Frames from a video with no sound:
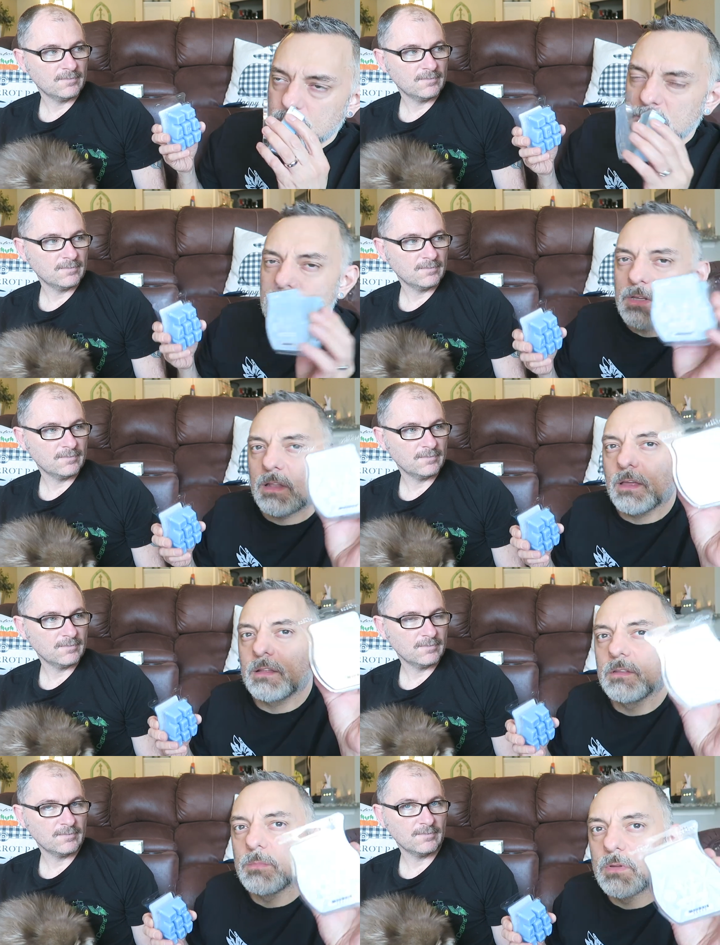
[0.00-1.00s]
Speaker 1: This has got
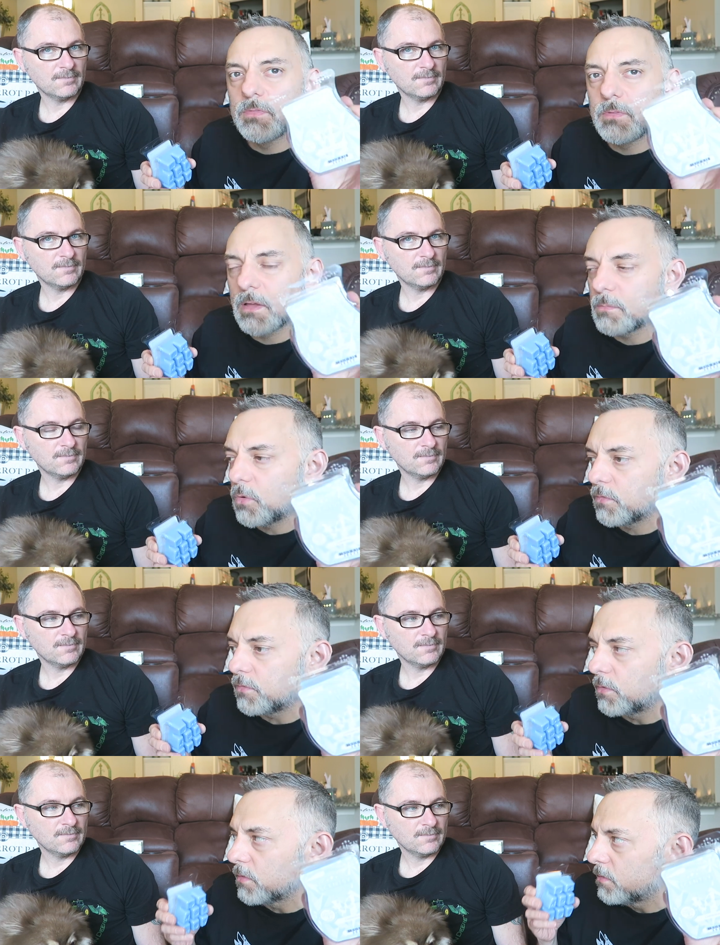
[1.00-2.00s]
like a little bit of, like more
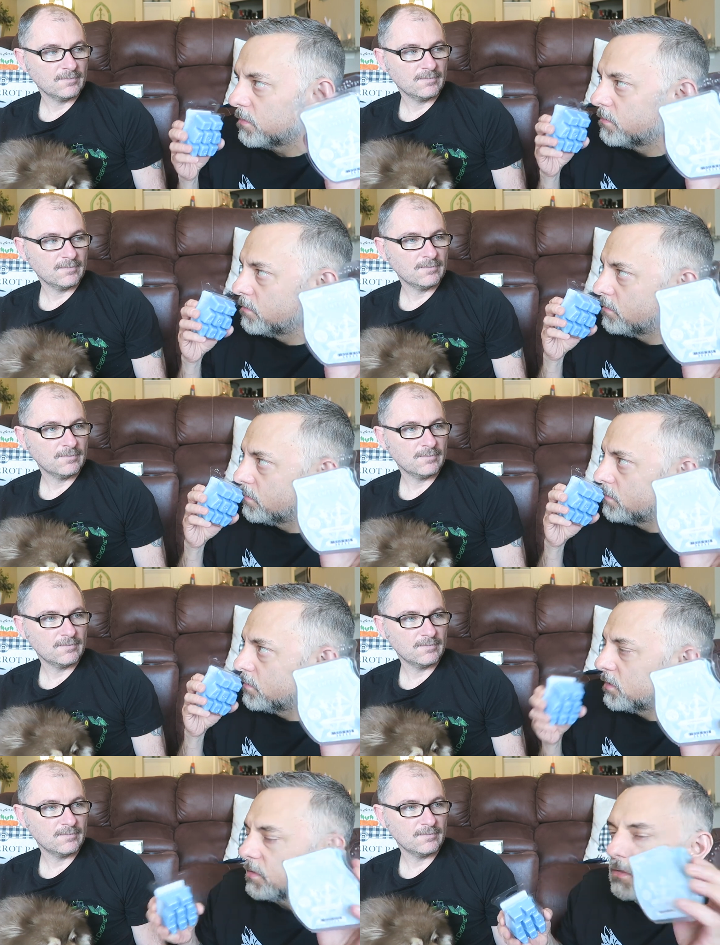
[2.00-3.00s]
floral.
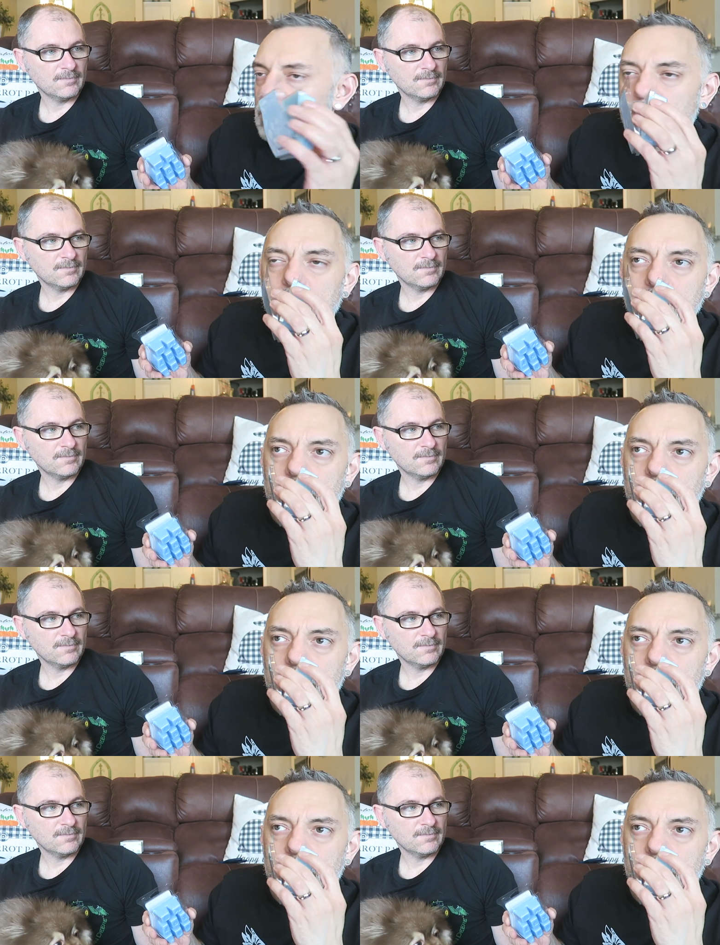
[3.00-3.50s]
A little.